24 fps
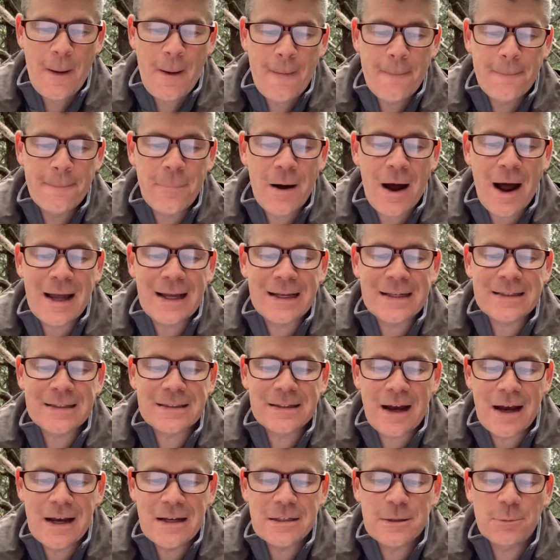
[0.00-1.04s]
by a
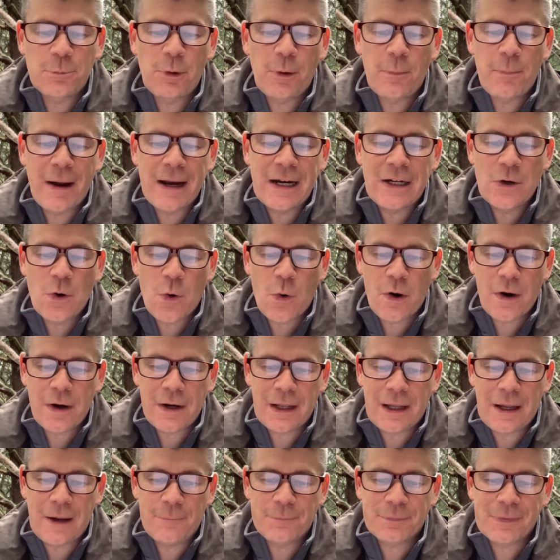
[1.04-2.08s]
sizable
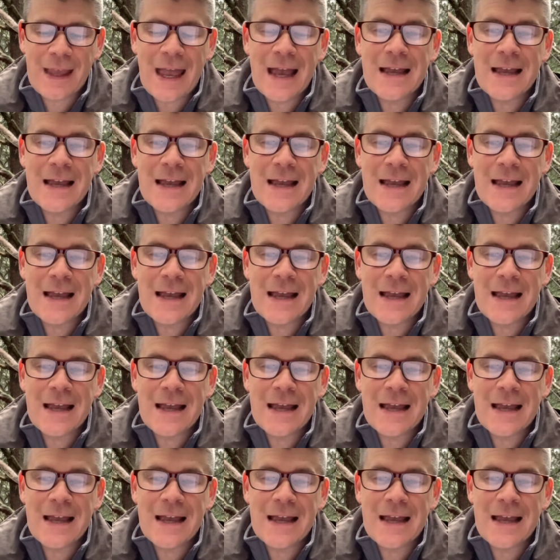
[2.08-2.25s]
minority